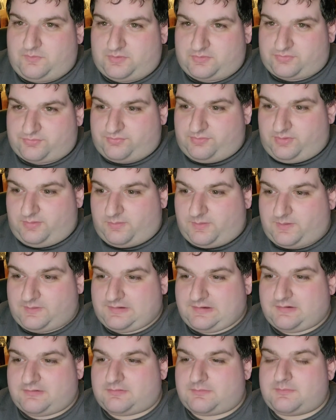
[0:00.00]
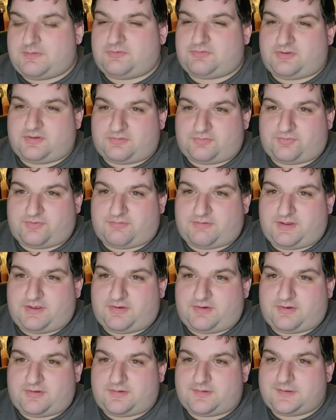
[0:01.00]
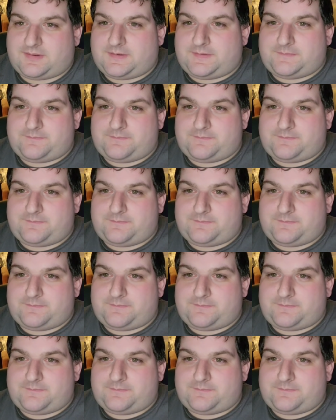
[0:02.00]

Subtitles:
works really well here. The music is very good.